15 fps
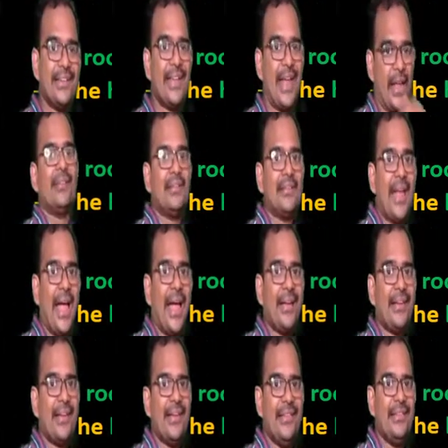tank. The
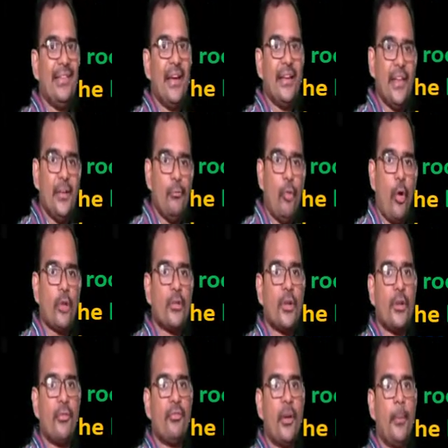tank is getting
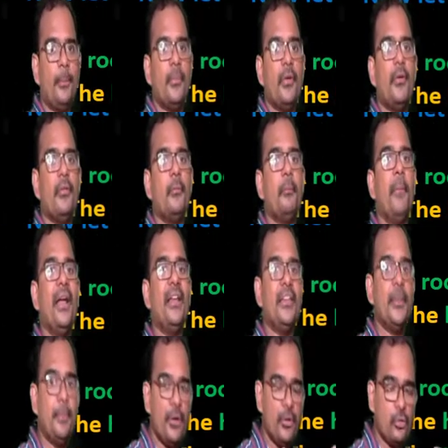water from
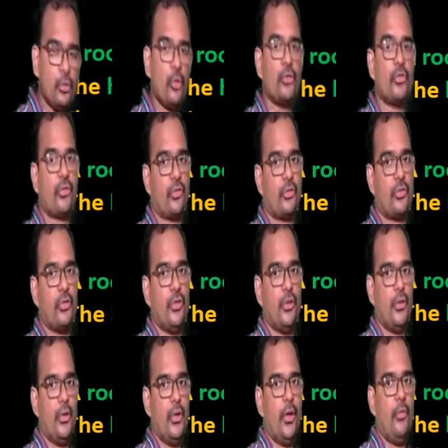multiple sources,
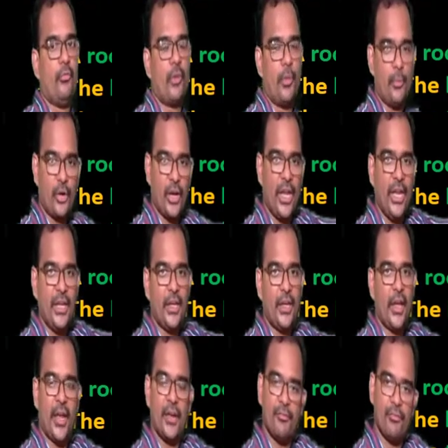from
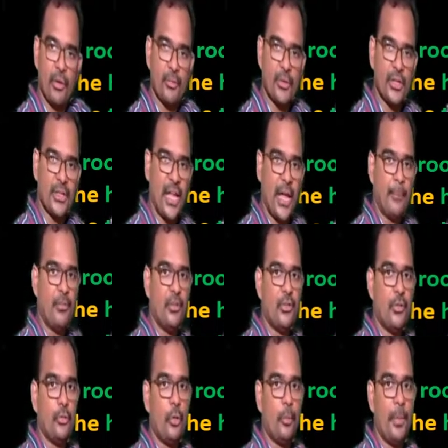rain and from the tap which
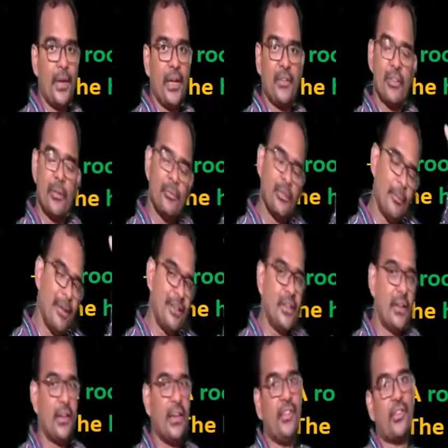is open and some
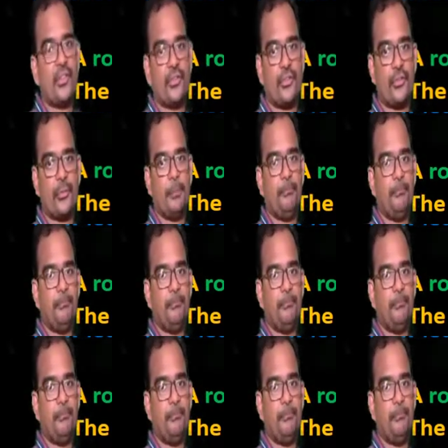other reasons.